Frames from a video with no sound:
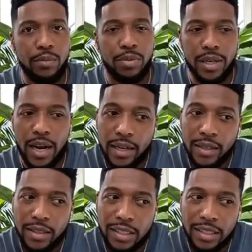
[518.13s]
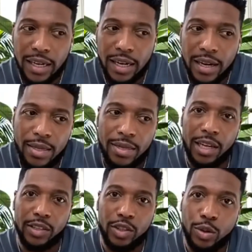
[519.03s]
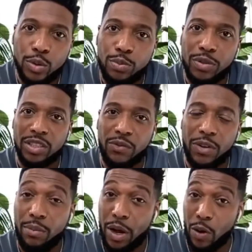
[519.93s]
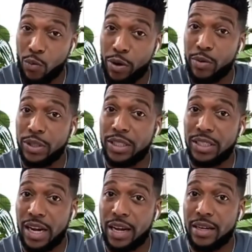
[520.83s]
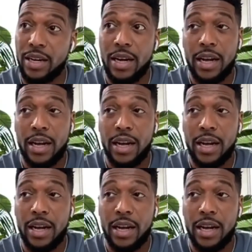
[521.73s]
but not say anything too specific about where we stand